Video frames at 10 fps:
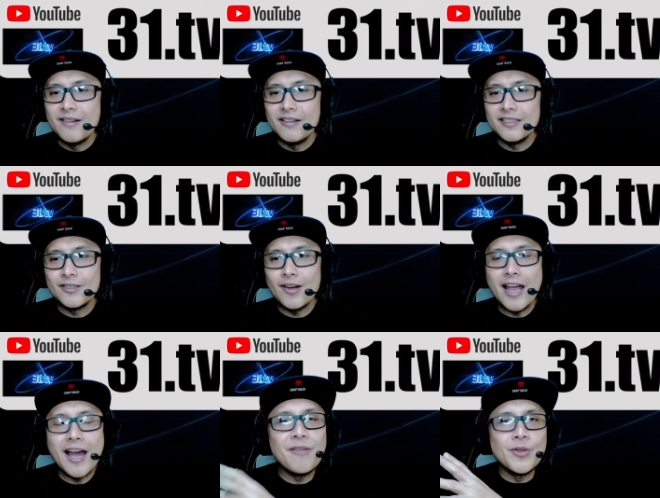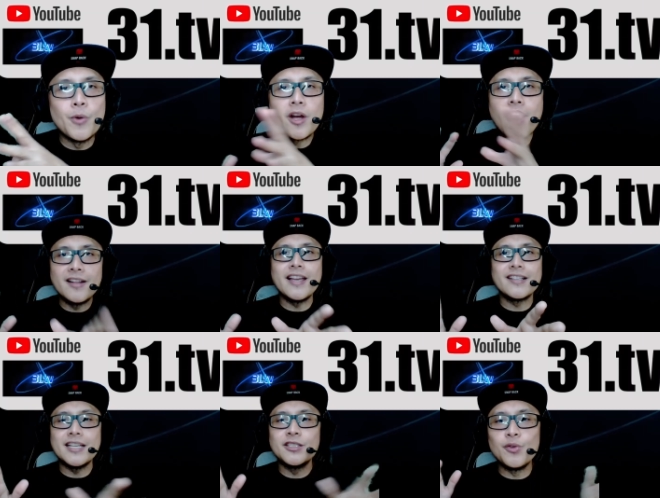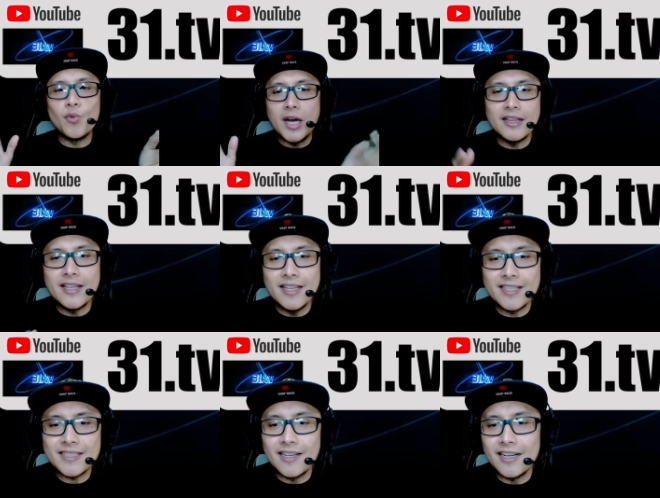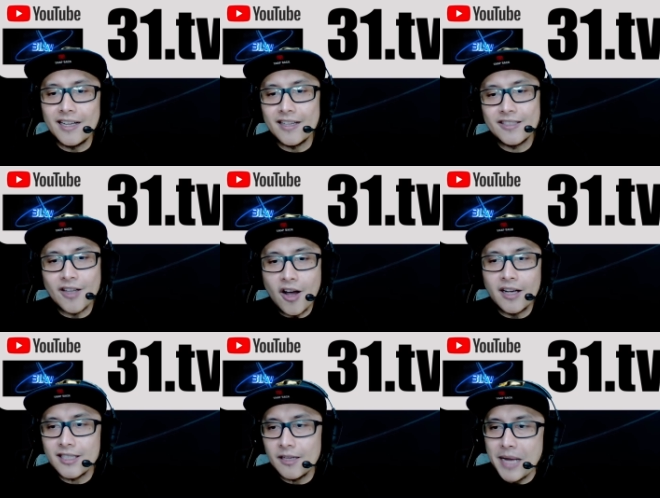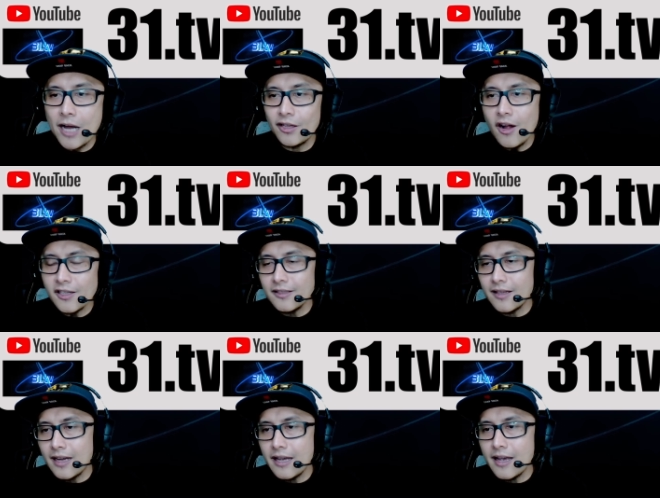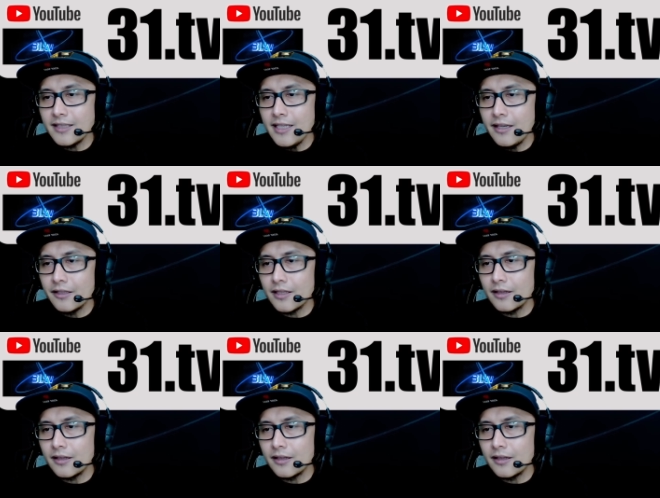so I have no context as to what this uh, song is about. Also, I, I see here that